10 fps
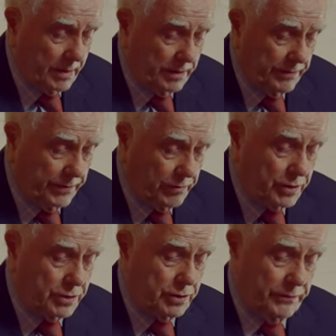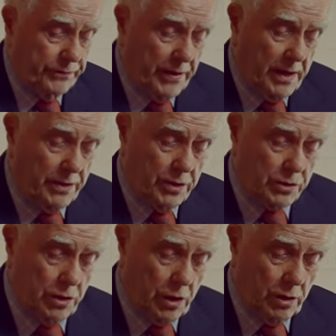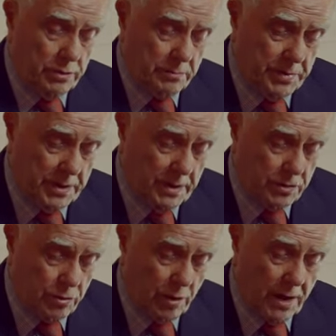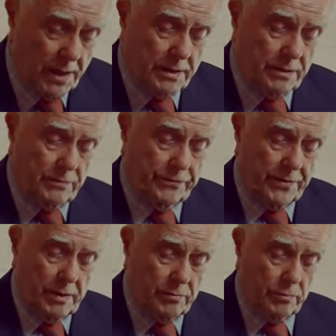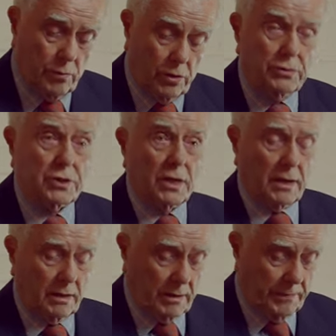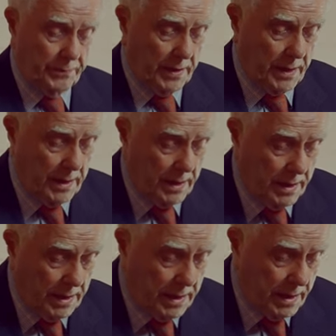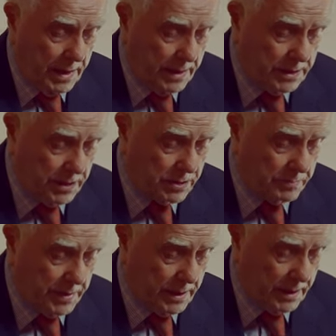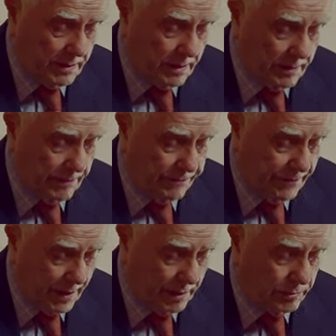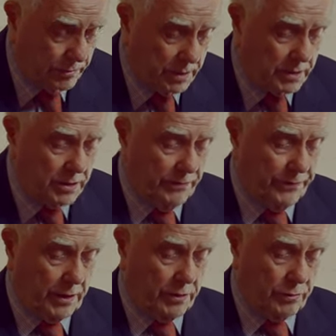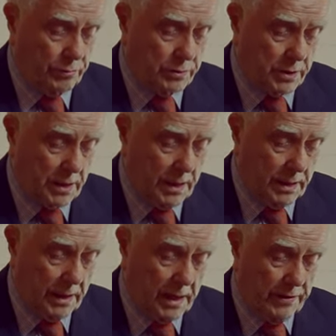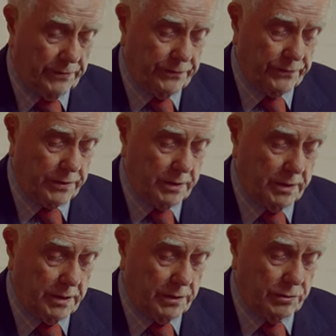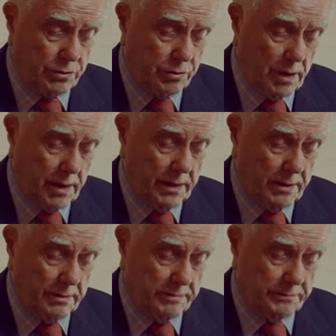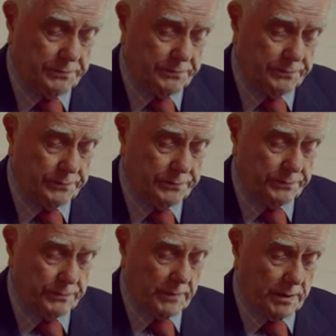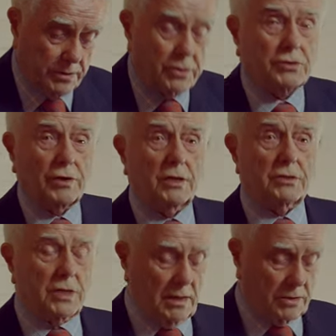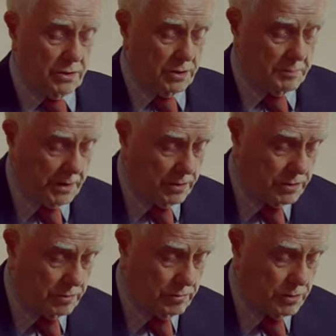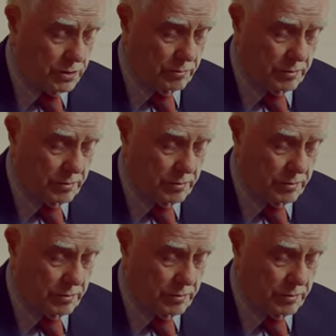The Christian faith has not been tried and found wanting. It has been found difficult and left untried. It's a tricky sentence because there are two